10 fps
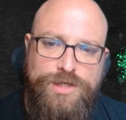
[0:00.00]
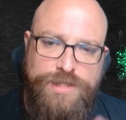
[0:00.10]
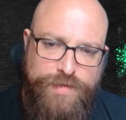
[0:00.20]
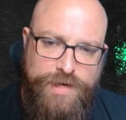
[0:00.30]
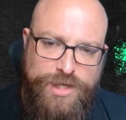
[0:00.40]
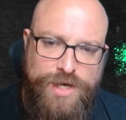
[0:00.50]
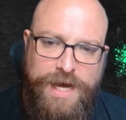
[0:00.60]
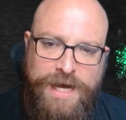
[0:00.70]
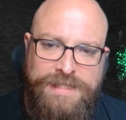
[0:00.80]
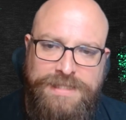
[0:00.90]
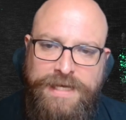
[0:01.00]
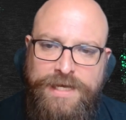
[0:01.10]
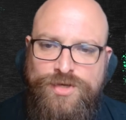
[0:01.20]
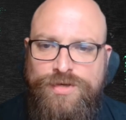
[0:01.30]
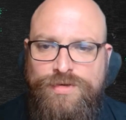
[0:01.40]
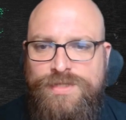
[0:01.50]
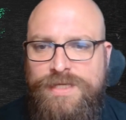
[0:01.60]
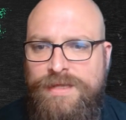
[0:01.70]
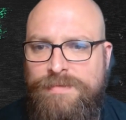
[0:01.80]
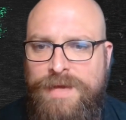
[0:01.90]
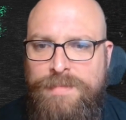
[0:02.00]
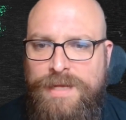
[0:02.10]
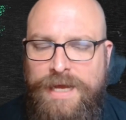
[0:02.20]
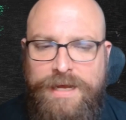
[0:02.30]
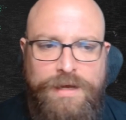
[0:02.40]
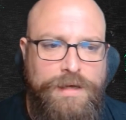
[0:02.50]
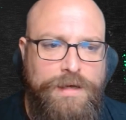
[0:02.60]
So they really try to isolate you. You'll see that maybe like